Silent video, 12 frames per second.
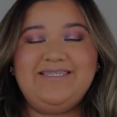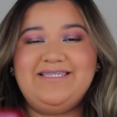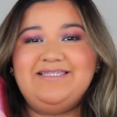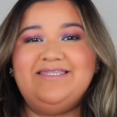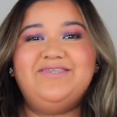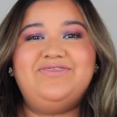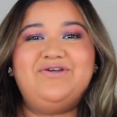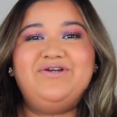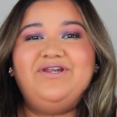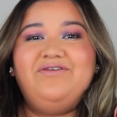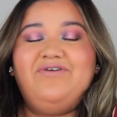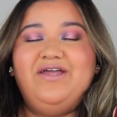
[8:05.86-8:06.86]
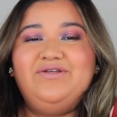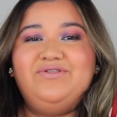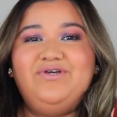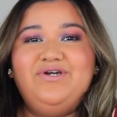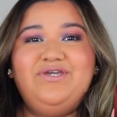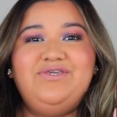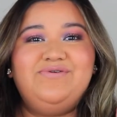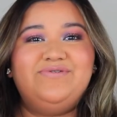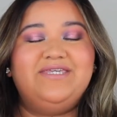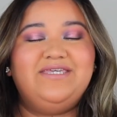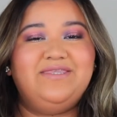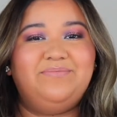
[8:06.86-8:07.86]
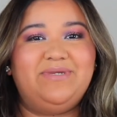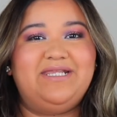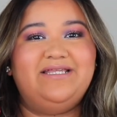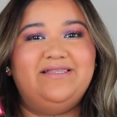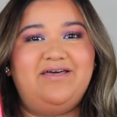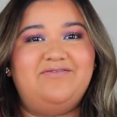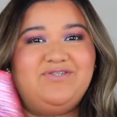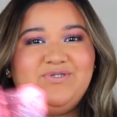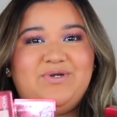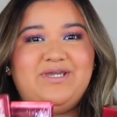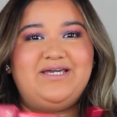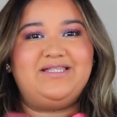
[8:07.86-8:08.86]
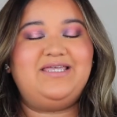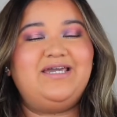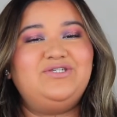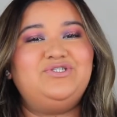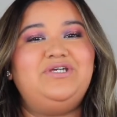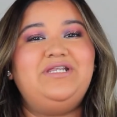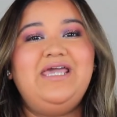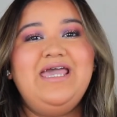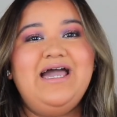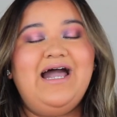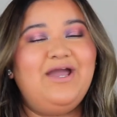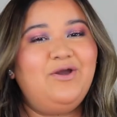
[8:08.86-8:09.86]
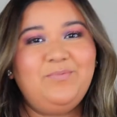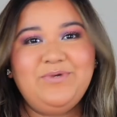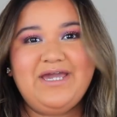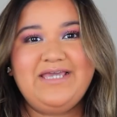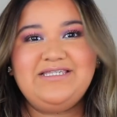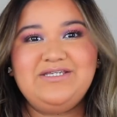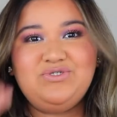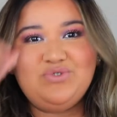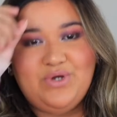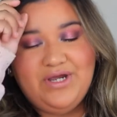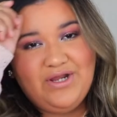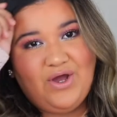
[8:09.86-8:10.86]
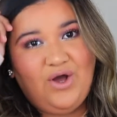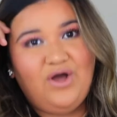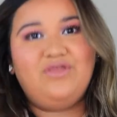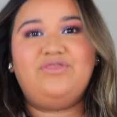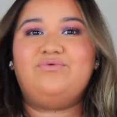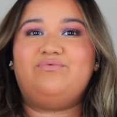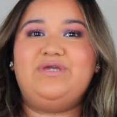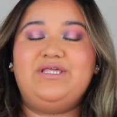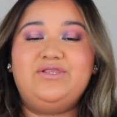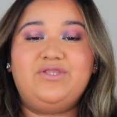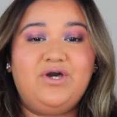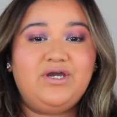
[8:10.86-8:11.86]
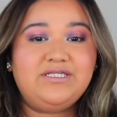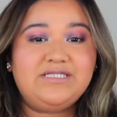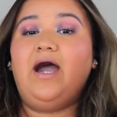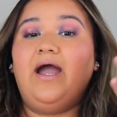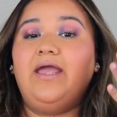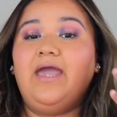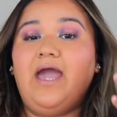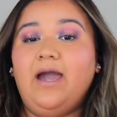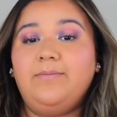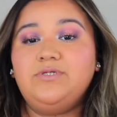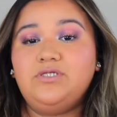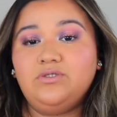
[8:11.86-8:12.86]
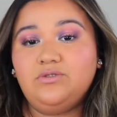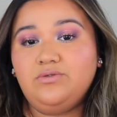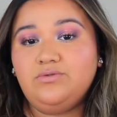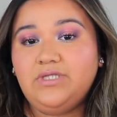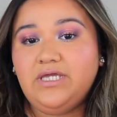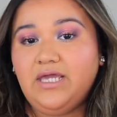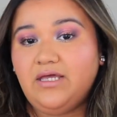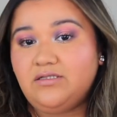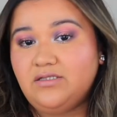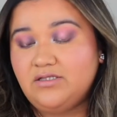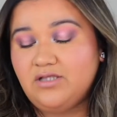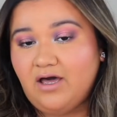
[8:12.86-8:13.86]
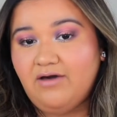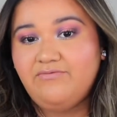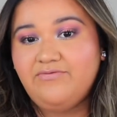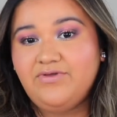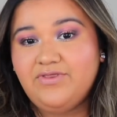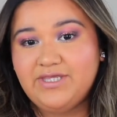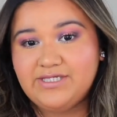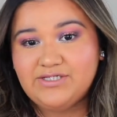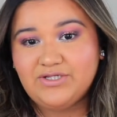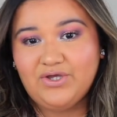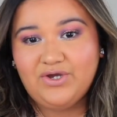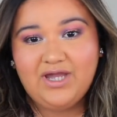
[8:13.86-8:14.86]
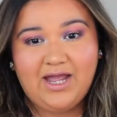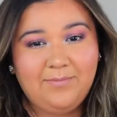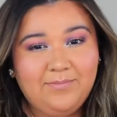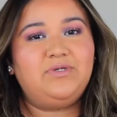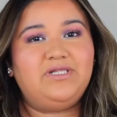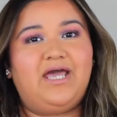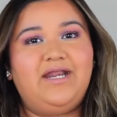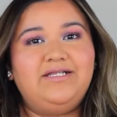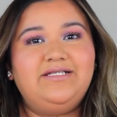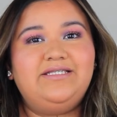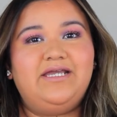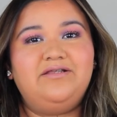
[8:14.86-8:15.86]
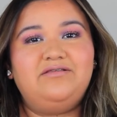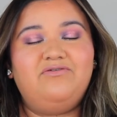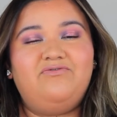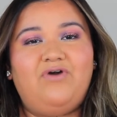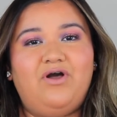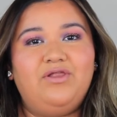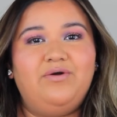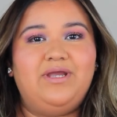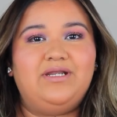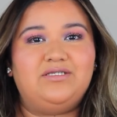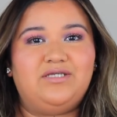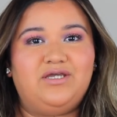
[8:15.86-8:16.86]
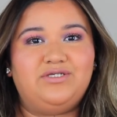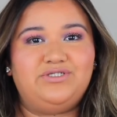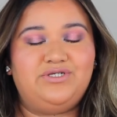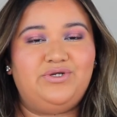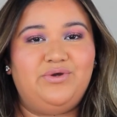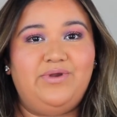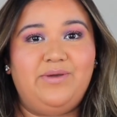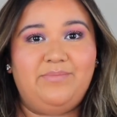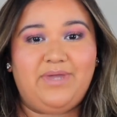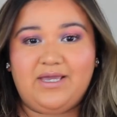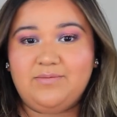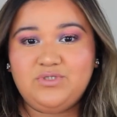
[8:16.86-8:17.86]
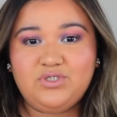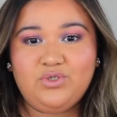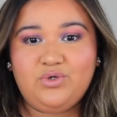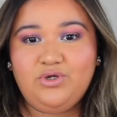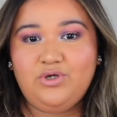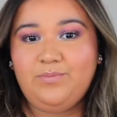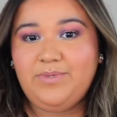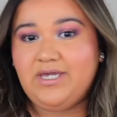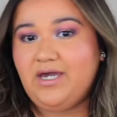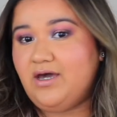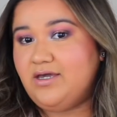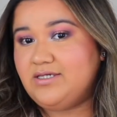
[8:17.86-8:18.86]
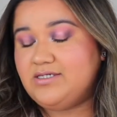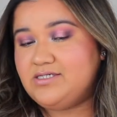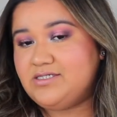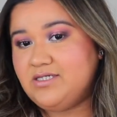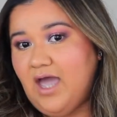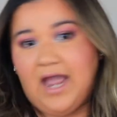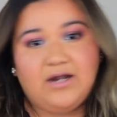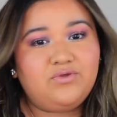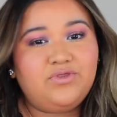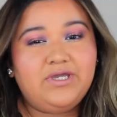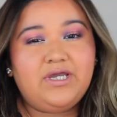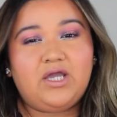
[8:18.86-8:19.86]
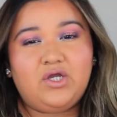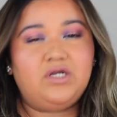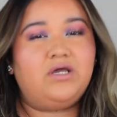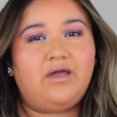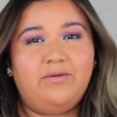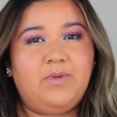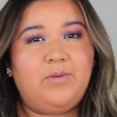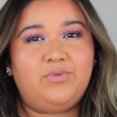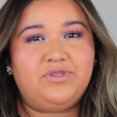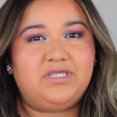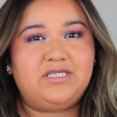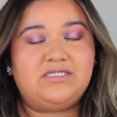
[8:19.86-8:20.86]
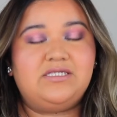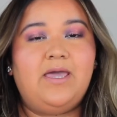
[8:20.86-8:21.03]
is the third and final look using the mini love story collection. I hope you guys enjoyed all 3 looks. I absolutely love this look. I'm glad I decided to follow a Natasha Denona makeup tutorial because I don't think I could have come up with this